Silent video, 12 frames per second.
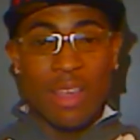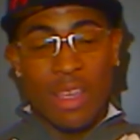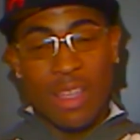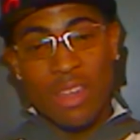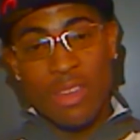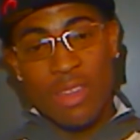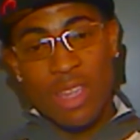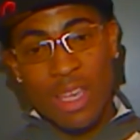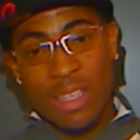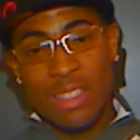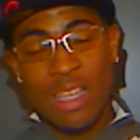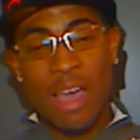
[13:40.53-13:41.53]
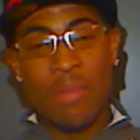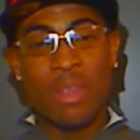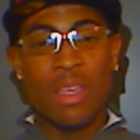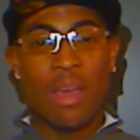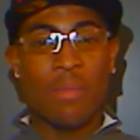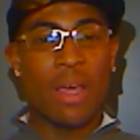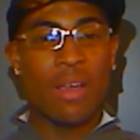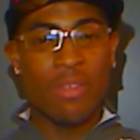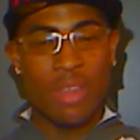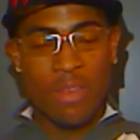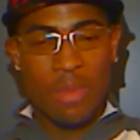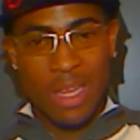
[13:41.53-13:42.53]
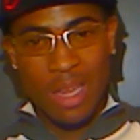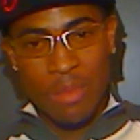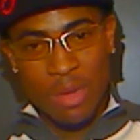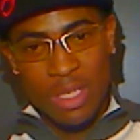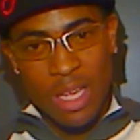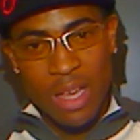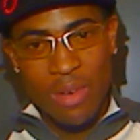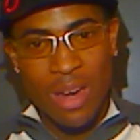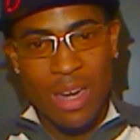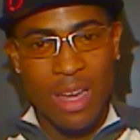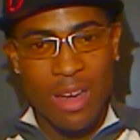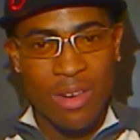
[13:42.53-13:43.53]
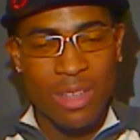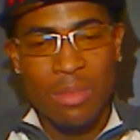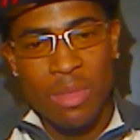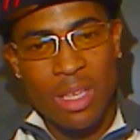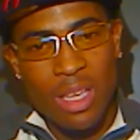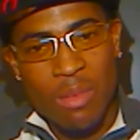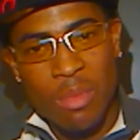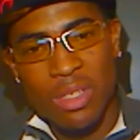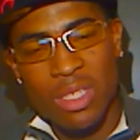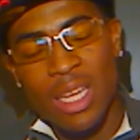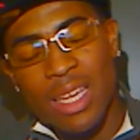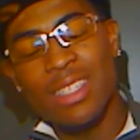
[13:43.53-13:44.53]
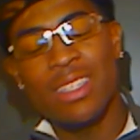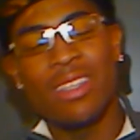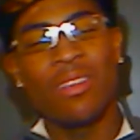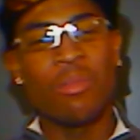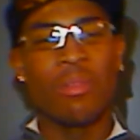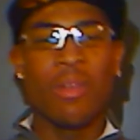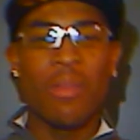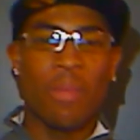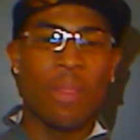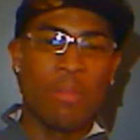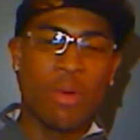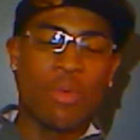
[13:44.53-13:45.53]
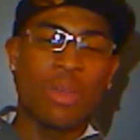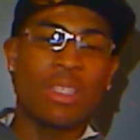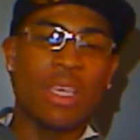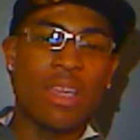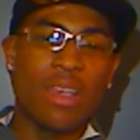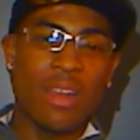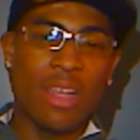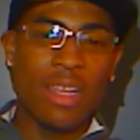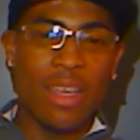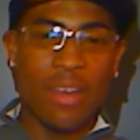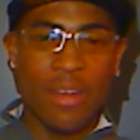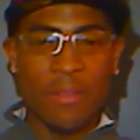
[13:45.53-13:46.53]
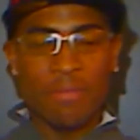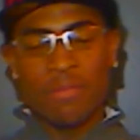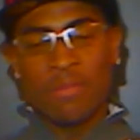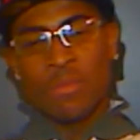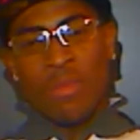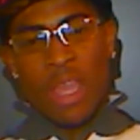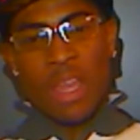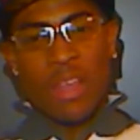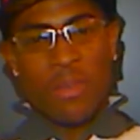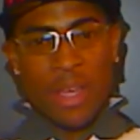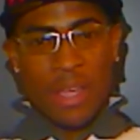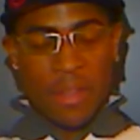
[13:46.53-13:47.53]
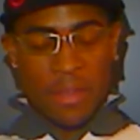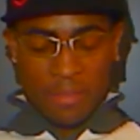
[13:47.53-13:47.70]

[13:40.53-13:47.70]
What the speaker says: and you can't stop me. I'm not going to get my gamer tag right now because I'm thinking about changing it, but we'll take care of that later. Anyway,